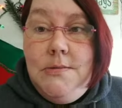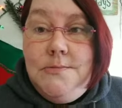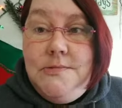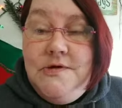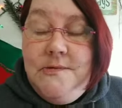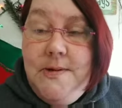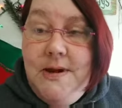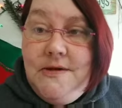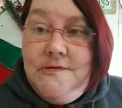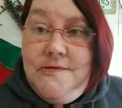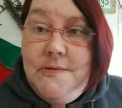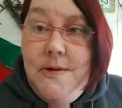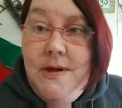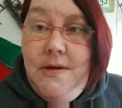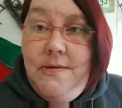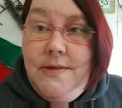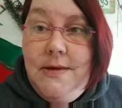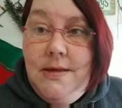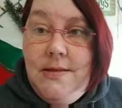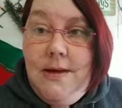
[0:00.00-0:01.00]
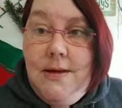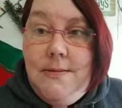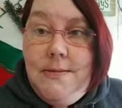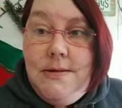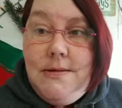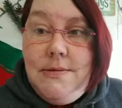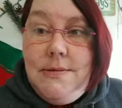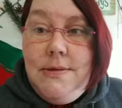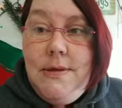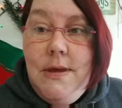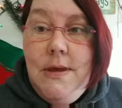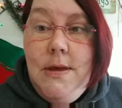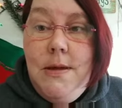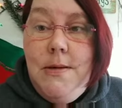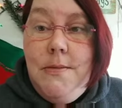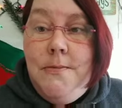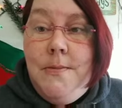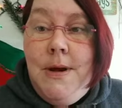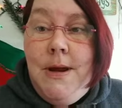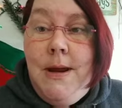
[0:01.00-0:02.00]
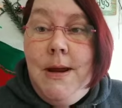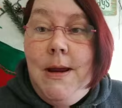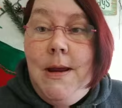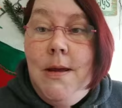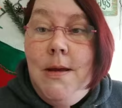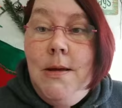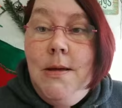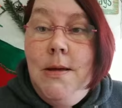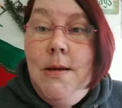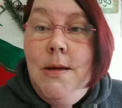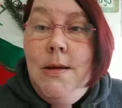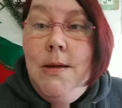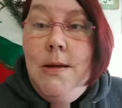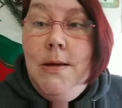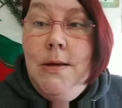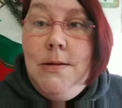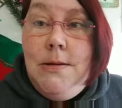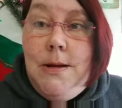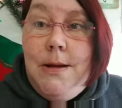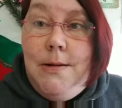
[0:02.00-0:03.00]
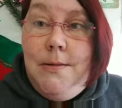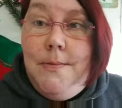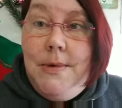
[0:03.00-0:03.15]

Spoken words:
She passed away on the 11th. My daughter